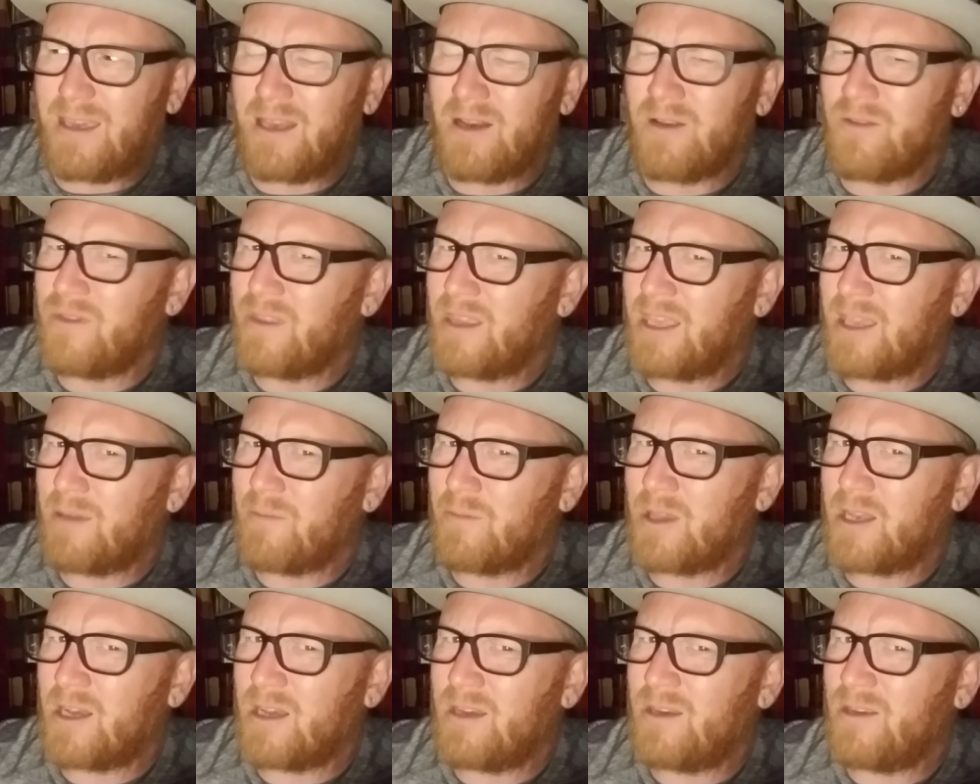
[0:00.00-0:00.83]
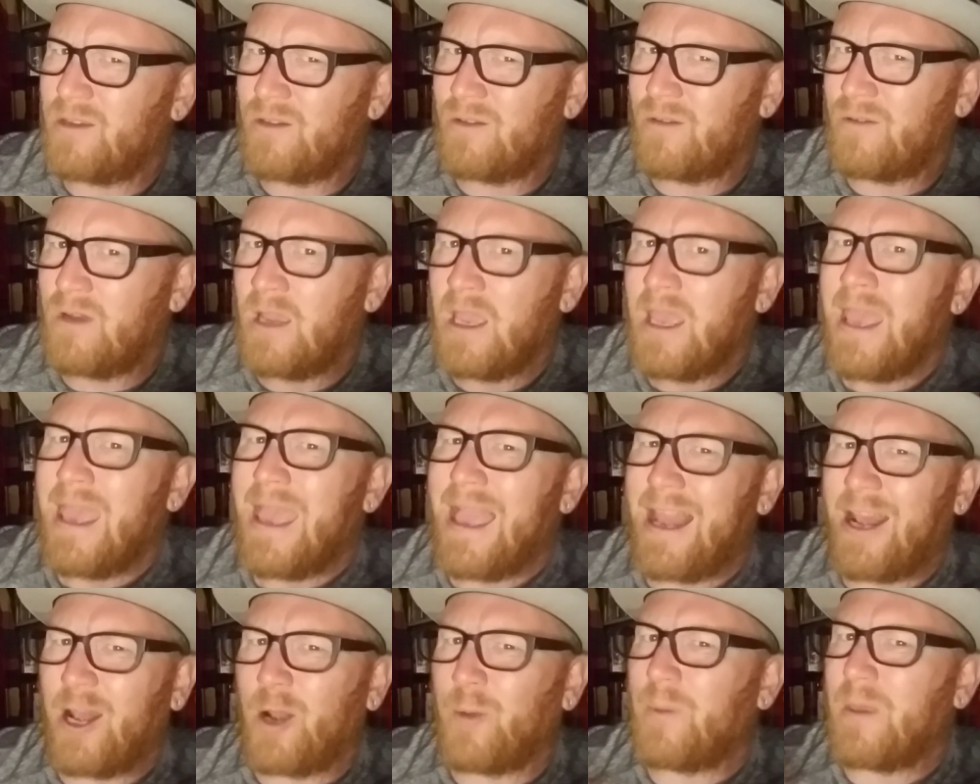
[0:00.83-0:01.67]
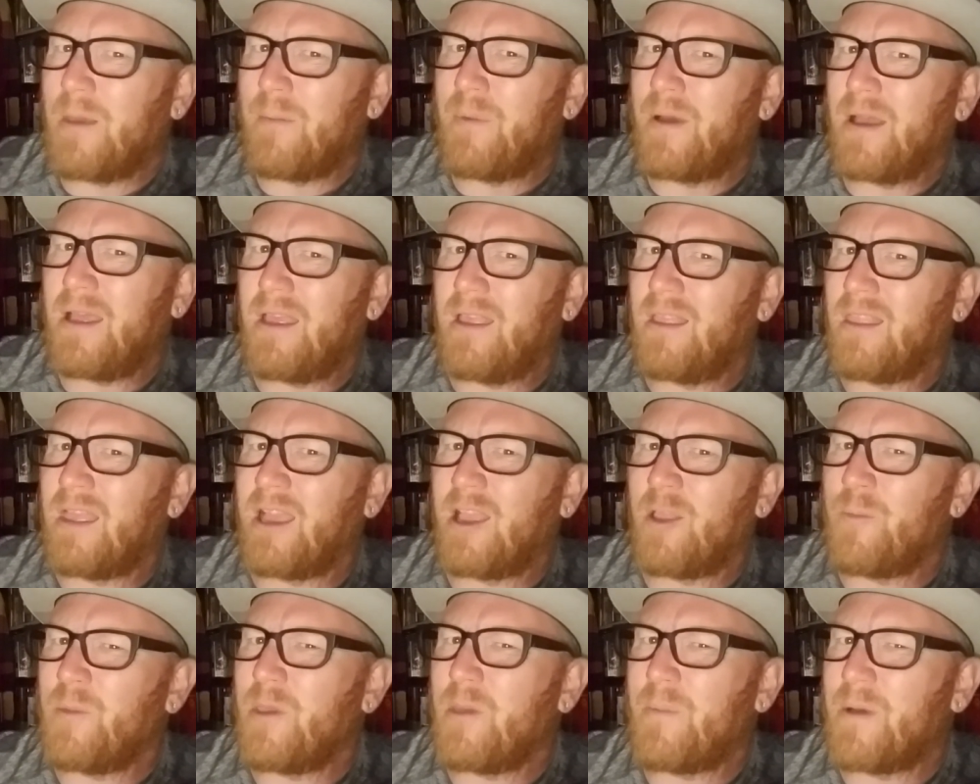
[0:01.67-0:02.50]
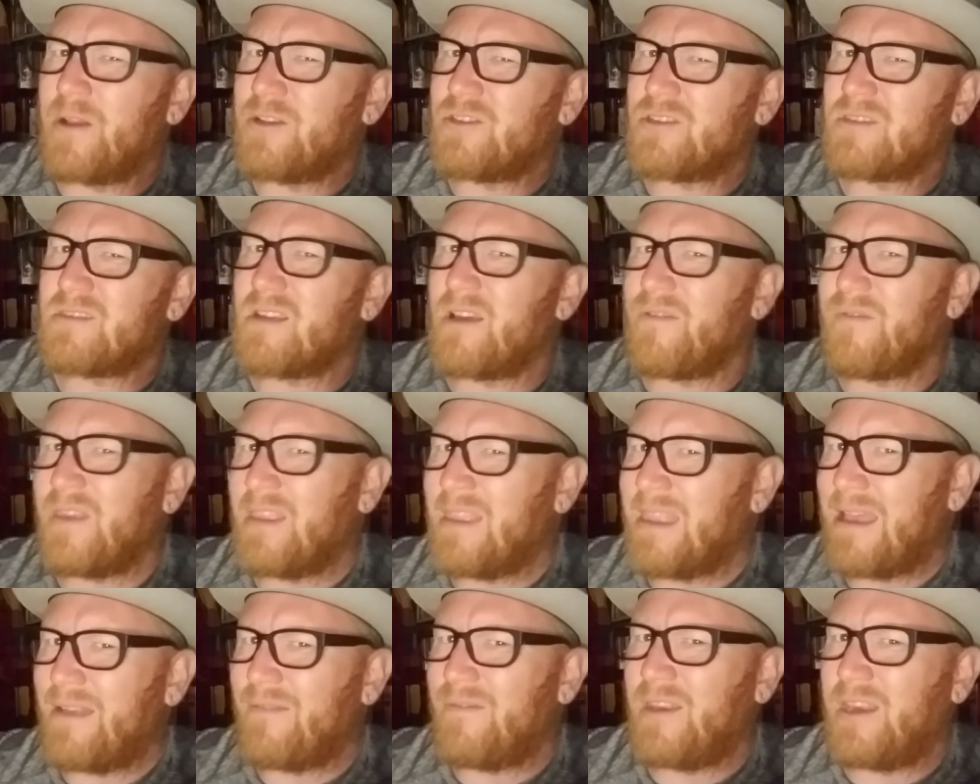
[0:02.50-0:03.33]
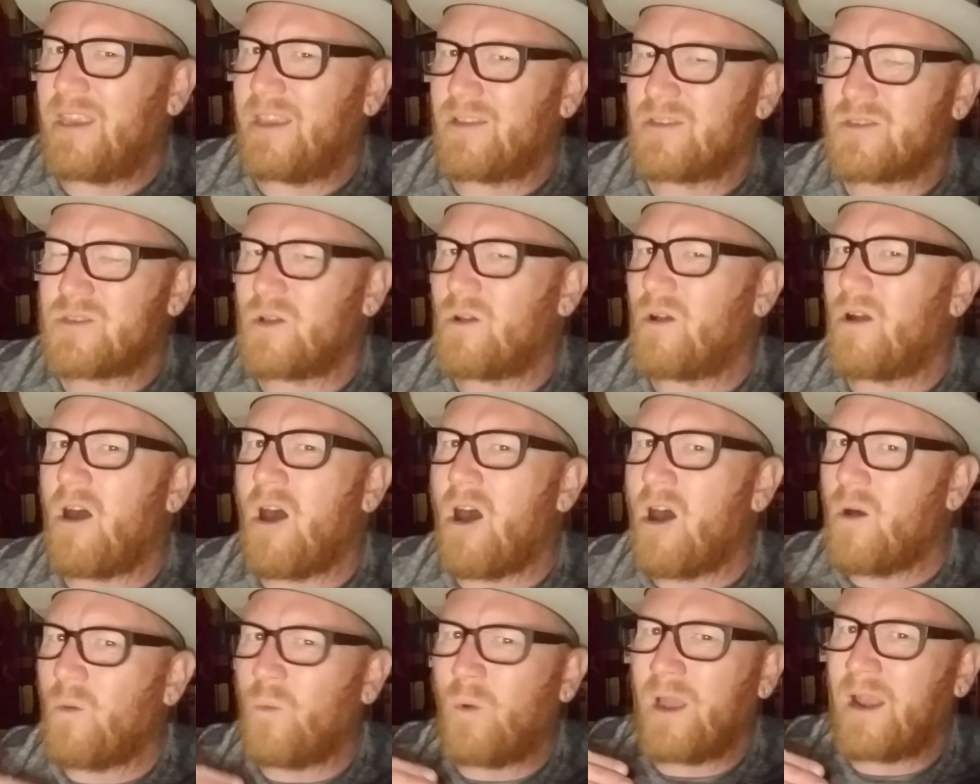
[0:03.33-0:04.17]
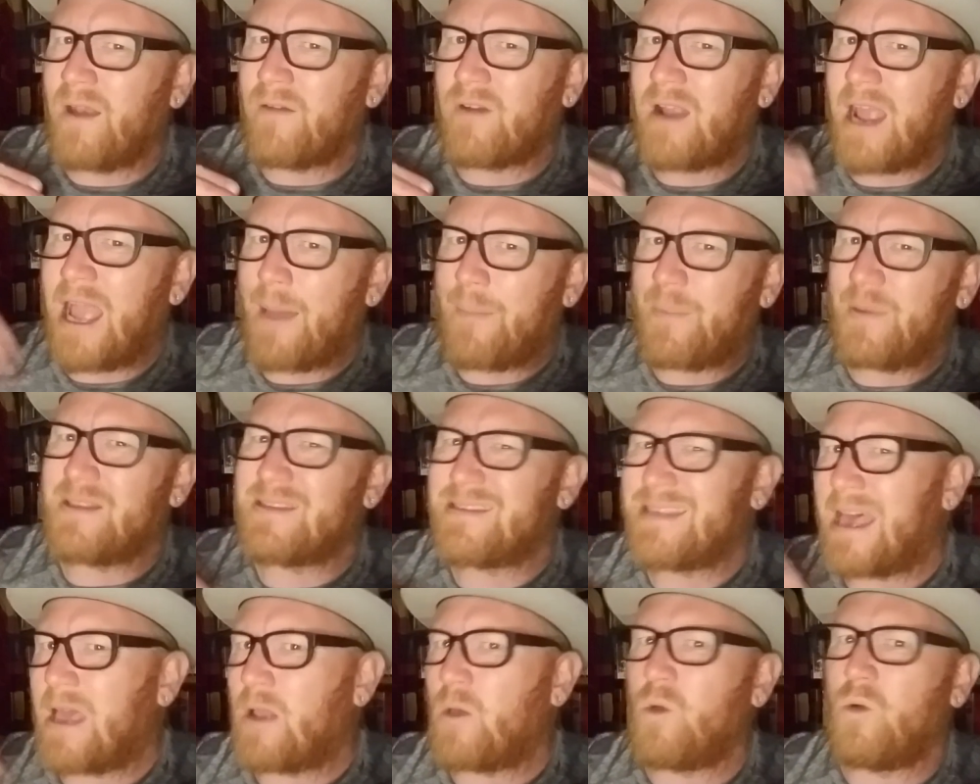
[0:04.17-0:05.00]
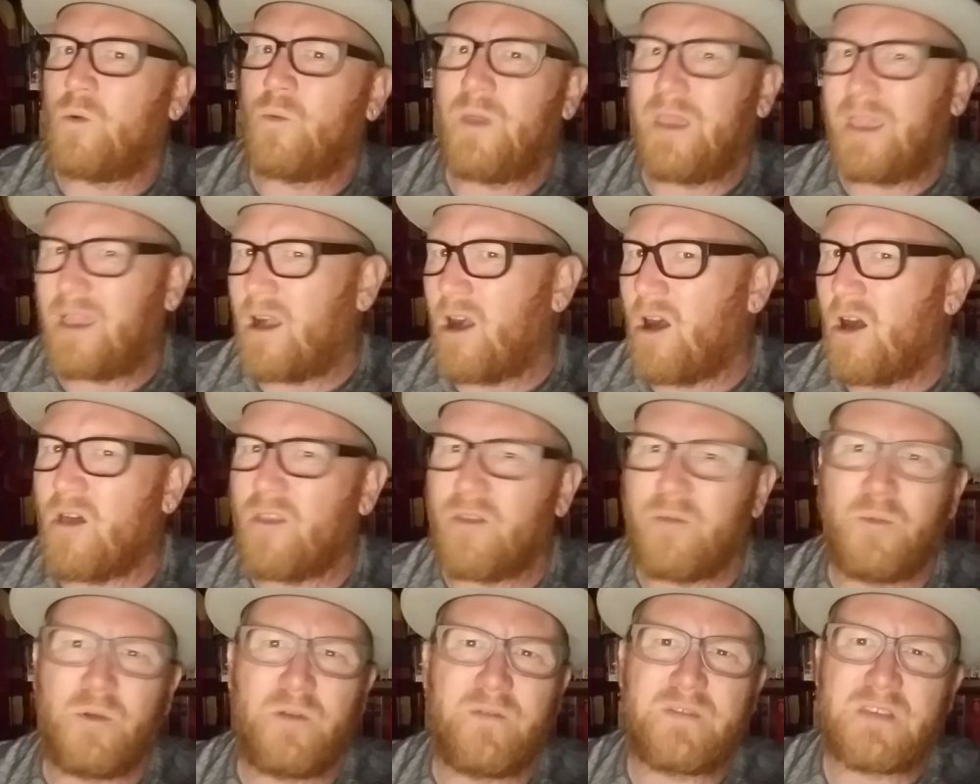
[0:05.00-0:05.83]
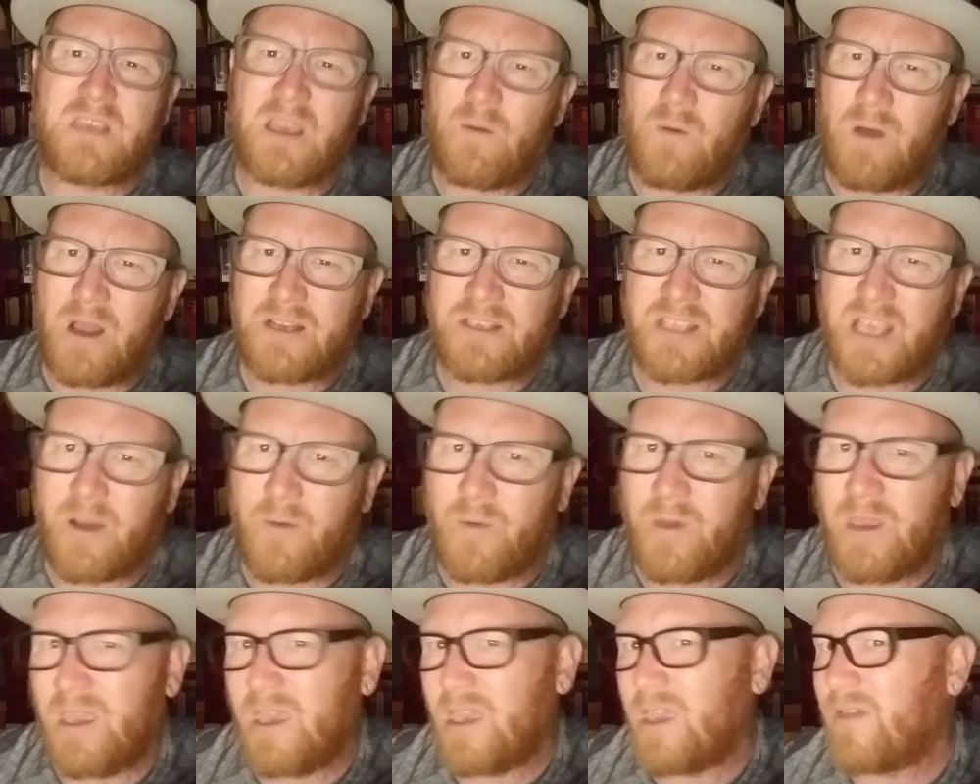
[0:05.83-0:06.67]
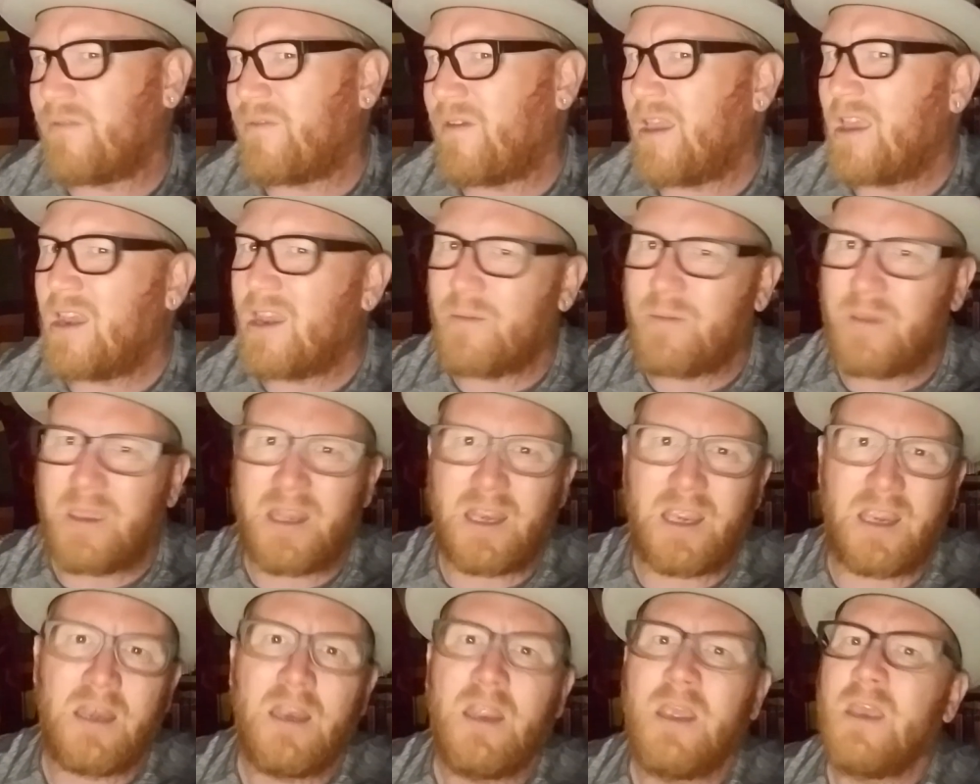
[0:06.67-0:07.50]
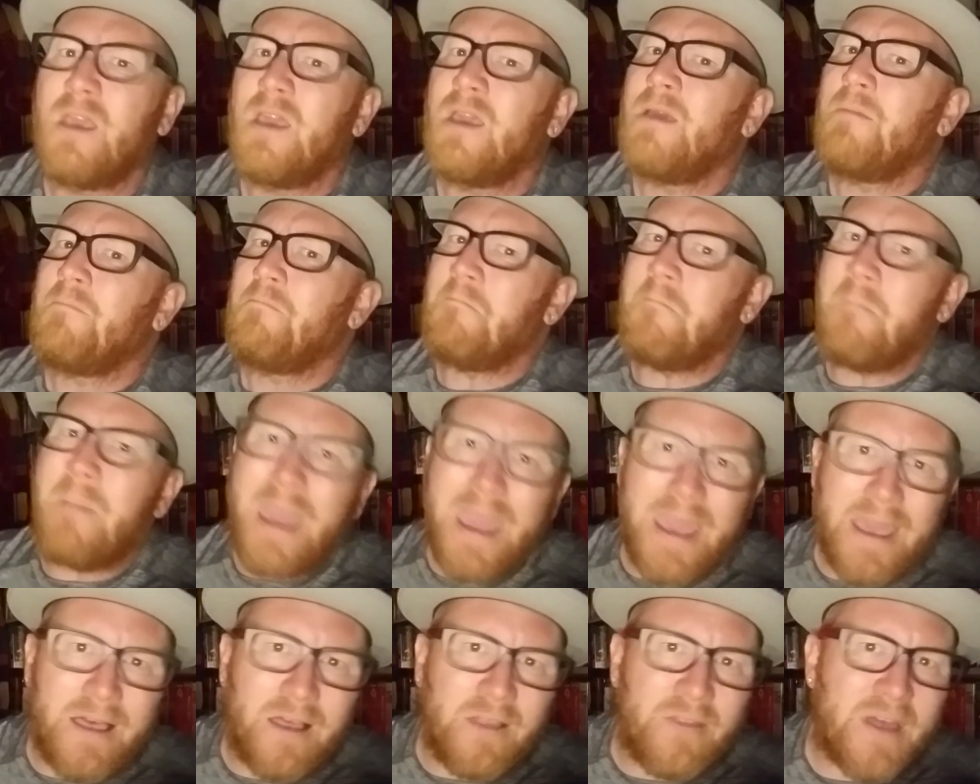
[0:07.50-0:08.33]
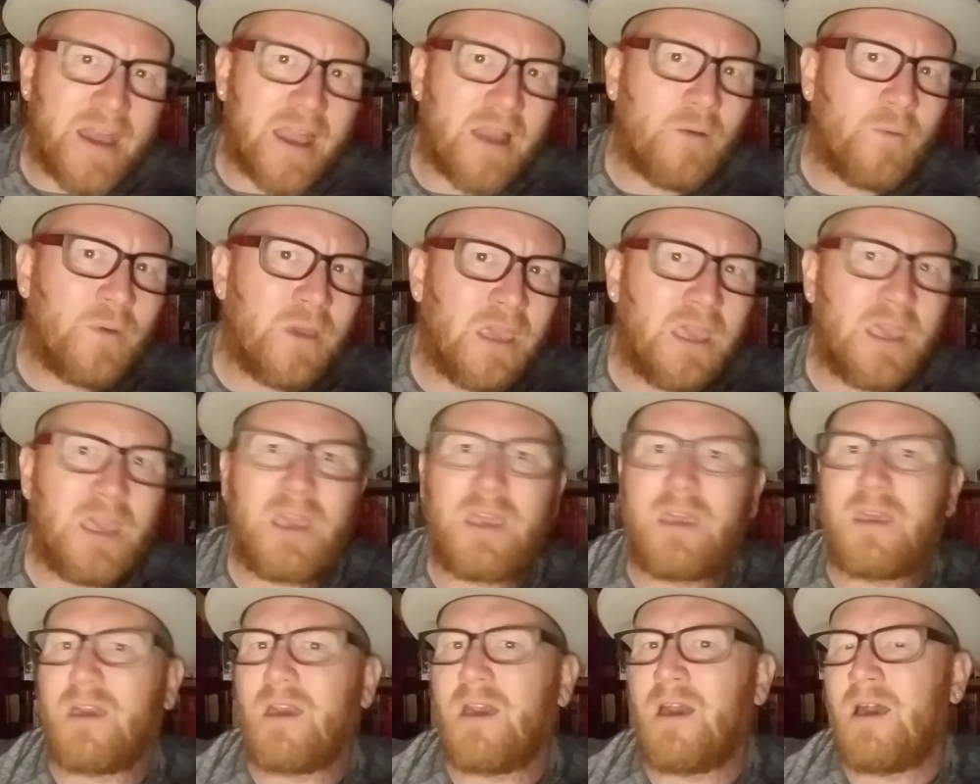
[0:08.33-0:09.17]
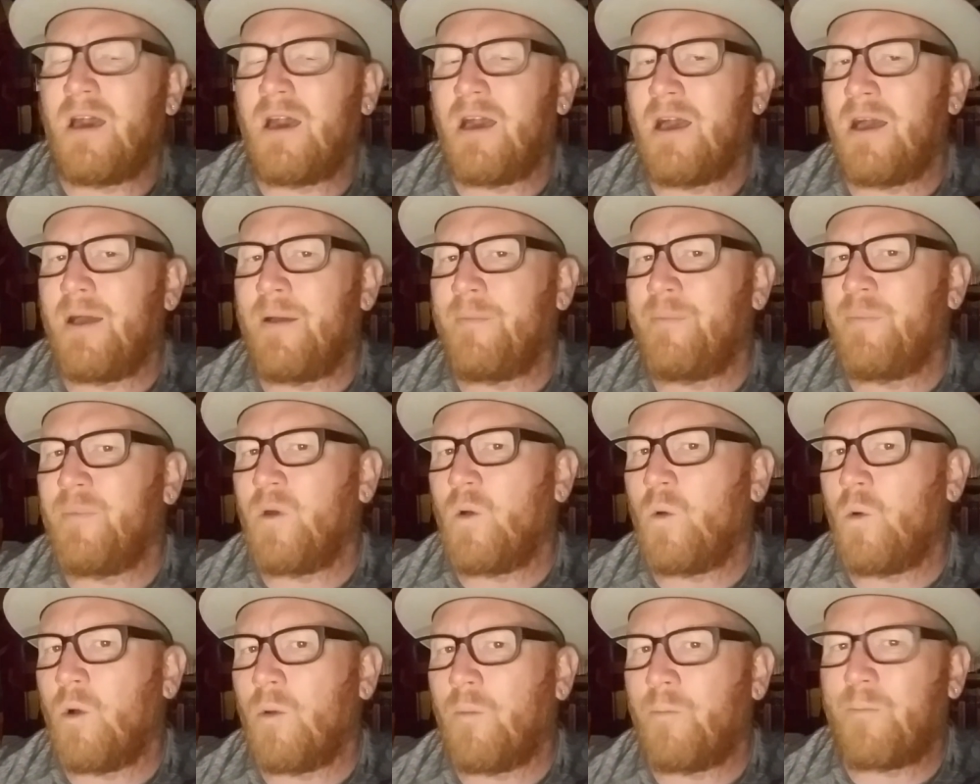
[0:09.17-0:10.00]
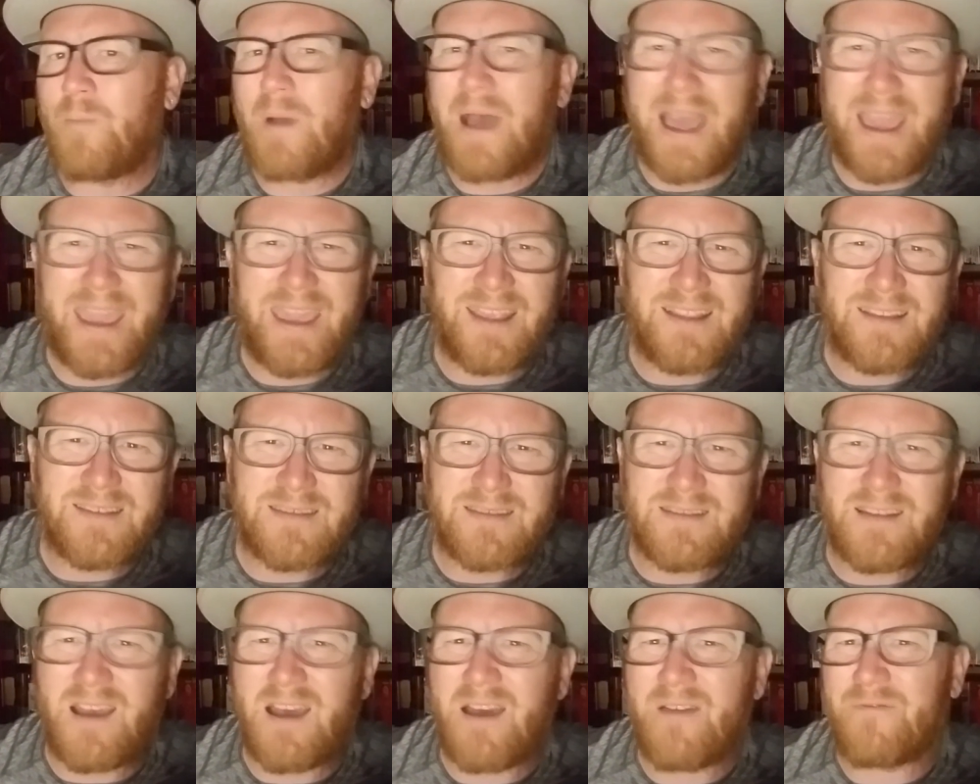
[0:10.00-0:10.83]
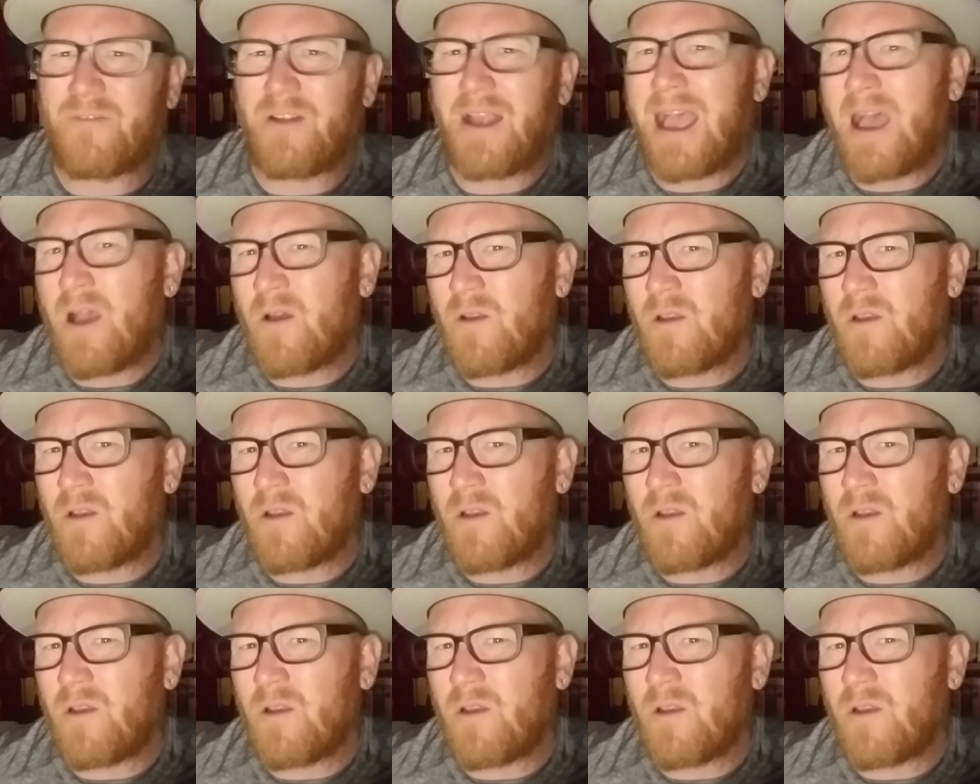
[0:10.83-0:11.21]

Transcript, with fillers: I don't think I'm gonna do, and it'll be a bunch, like it'll be a bunch of stuff in that video. So all whatever happens that whole week, all the movies I watch that week, if I end up getting mail that week, um, or buying stuff, or out